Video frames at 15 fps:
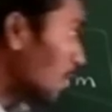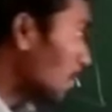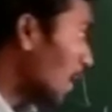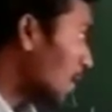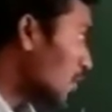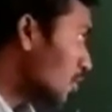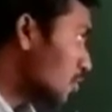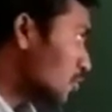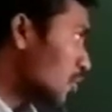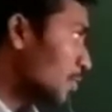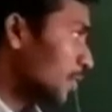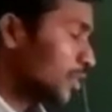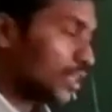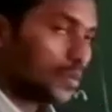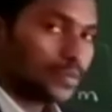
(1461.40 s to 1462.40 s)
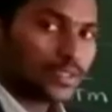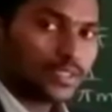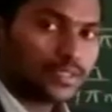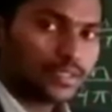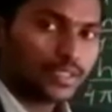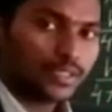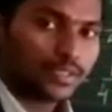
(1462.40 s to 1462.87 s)
microscopic
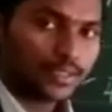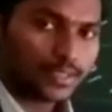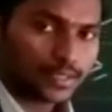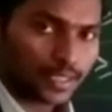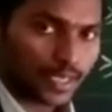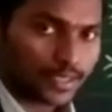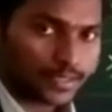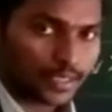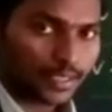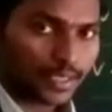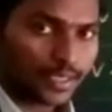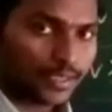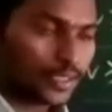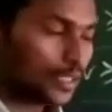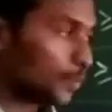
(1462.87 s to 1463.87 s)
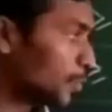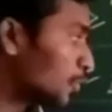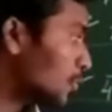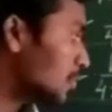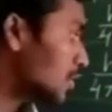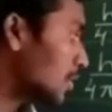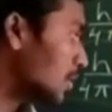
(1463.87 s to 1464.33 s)
objects, this uncertainty
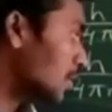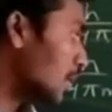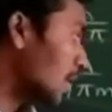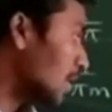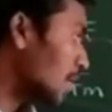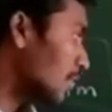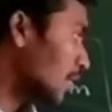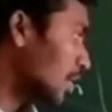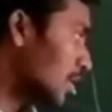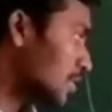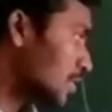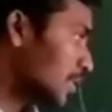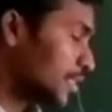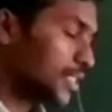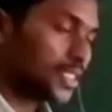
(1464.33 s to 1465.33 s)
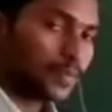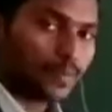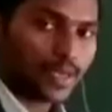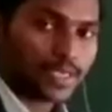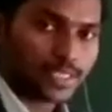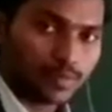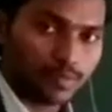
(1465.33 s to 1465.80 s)
position and velocity is
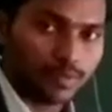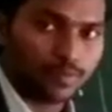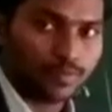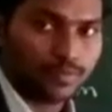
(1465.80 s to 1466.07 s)
maximum.